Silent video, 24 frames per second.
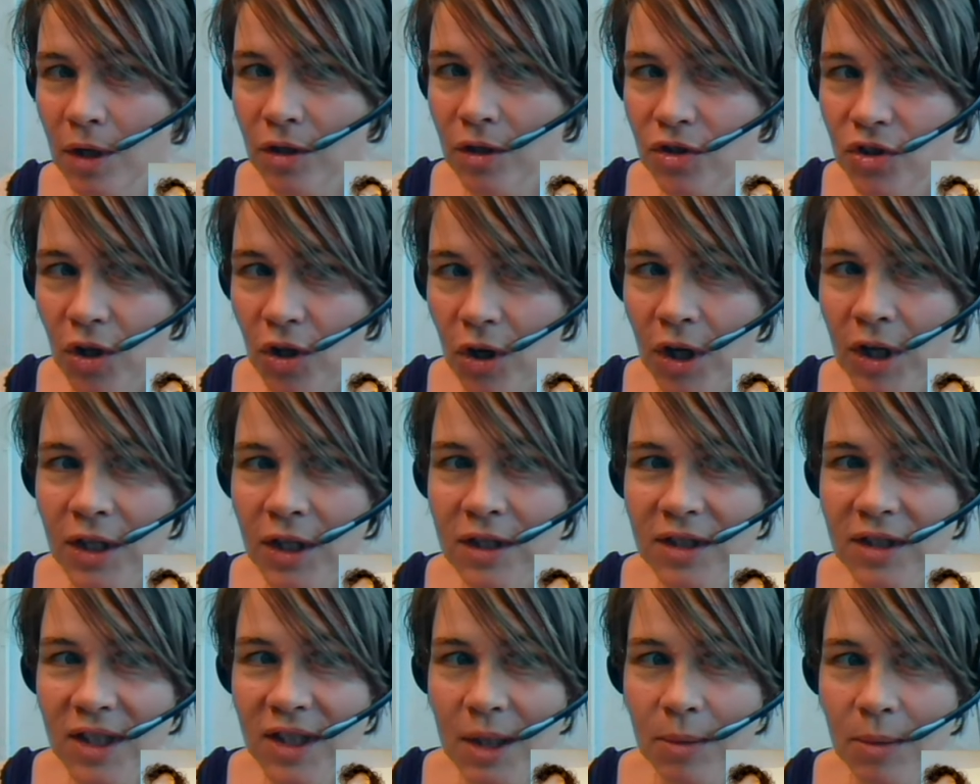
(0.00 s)
join a
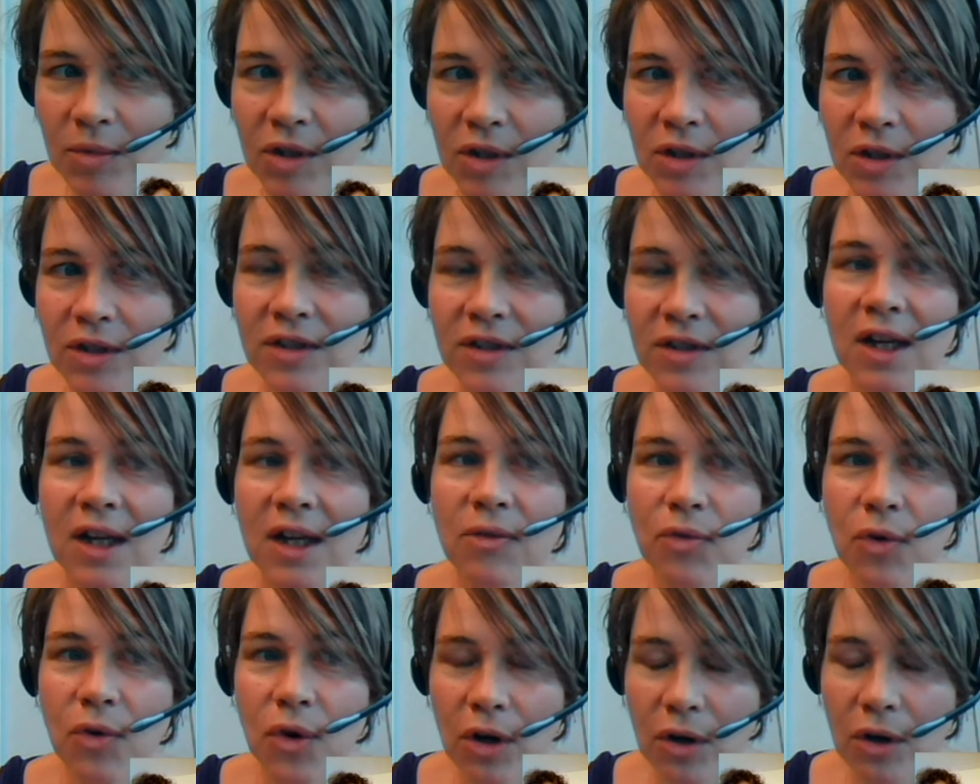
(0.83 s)
team
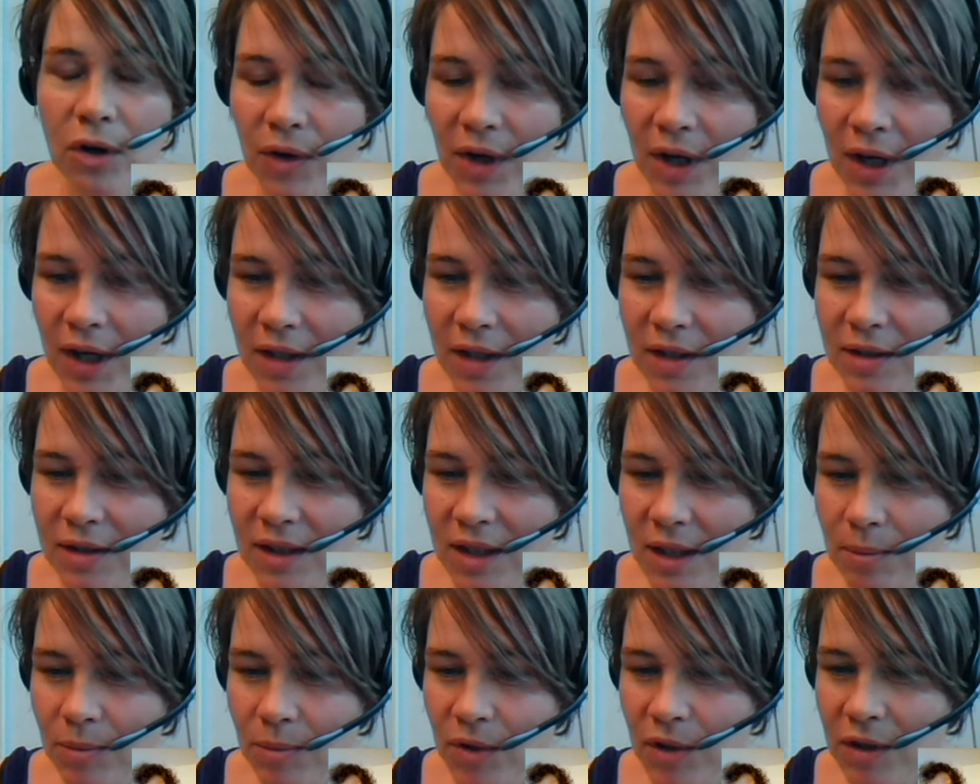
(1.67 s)
yourself or create a
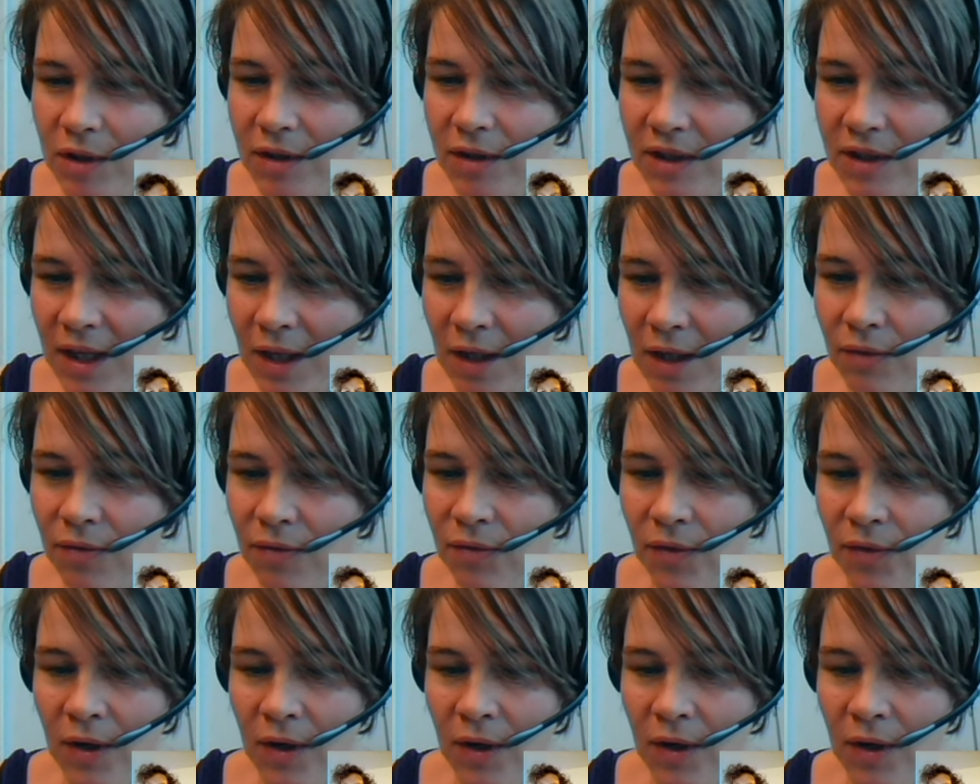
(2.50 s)
team yourself,